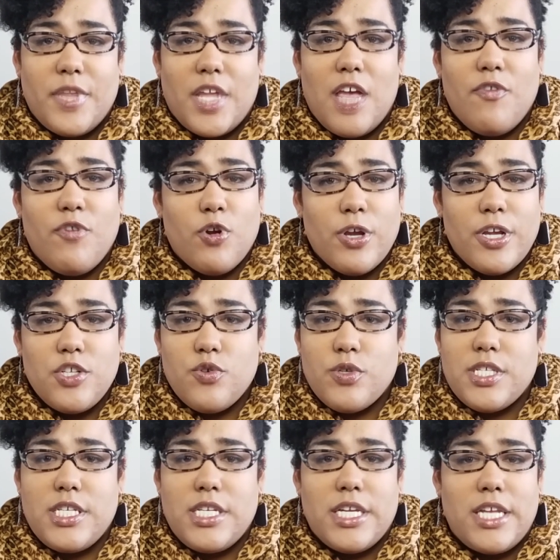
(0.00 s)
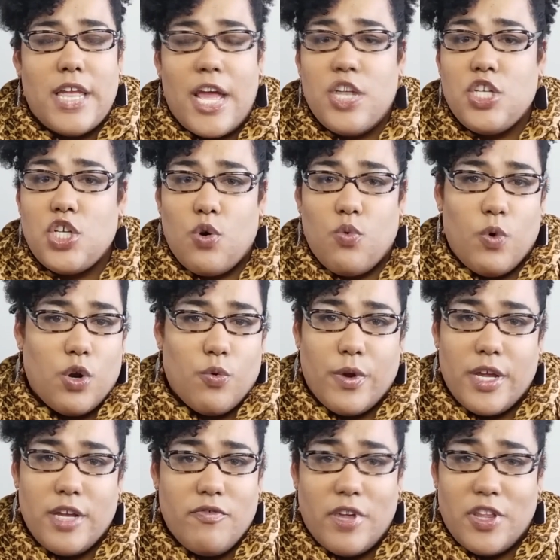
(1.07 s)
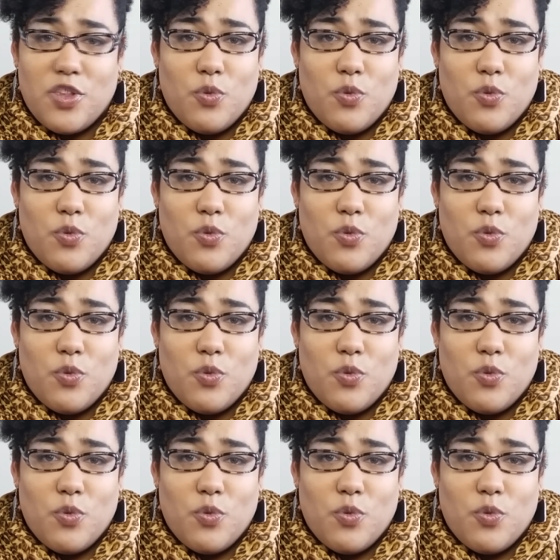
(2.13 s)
If you're interested and don't want to reinvent